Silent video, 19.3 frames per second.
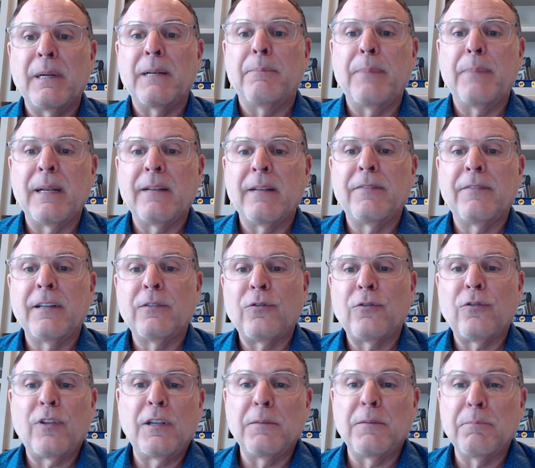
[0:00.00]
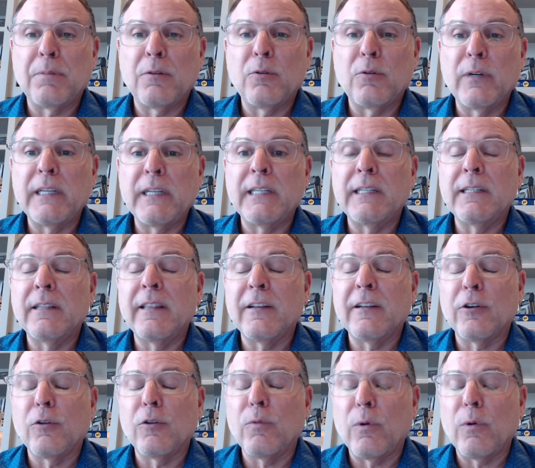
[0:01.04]
it benefits the employee in
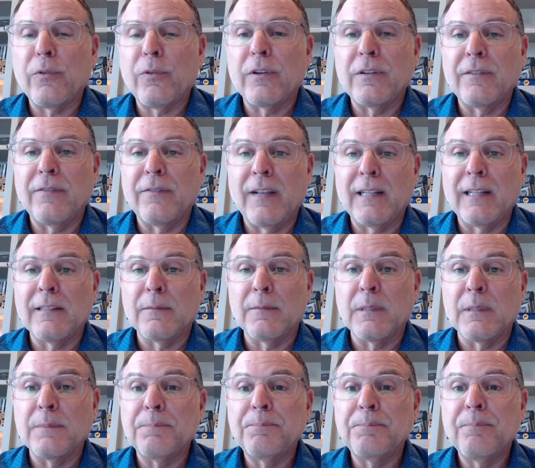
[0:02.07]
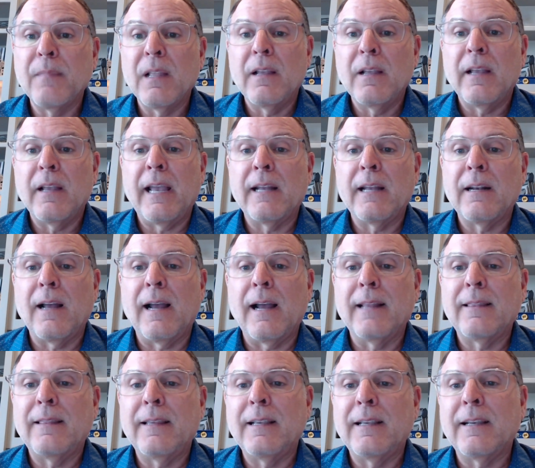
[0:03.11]
their growth and development. And
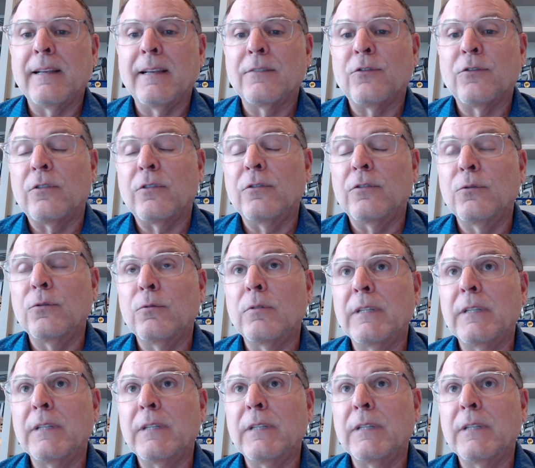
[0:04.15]
I think as a new